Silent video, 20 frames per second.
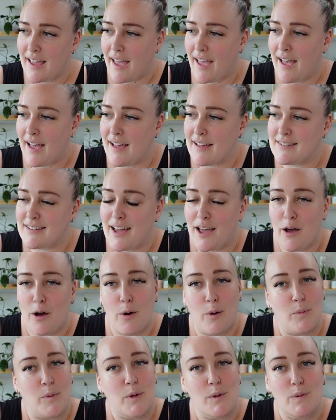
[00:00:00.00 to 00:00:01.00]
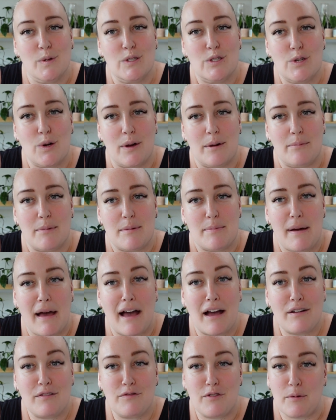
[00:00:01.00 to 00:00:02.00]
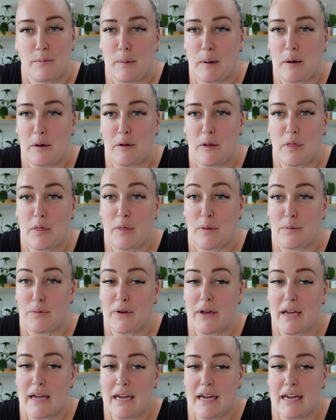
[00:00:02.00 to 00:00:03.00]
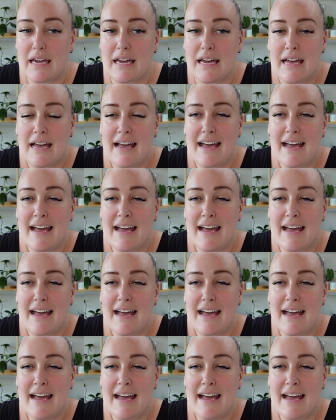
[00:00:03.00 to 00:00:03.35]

and I hope you will join me back for part 3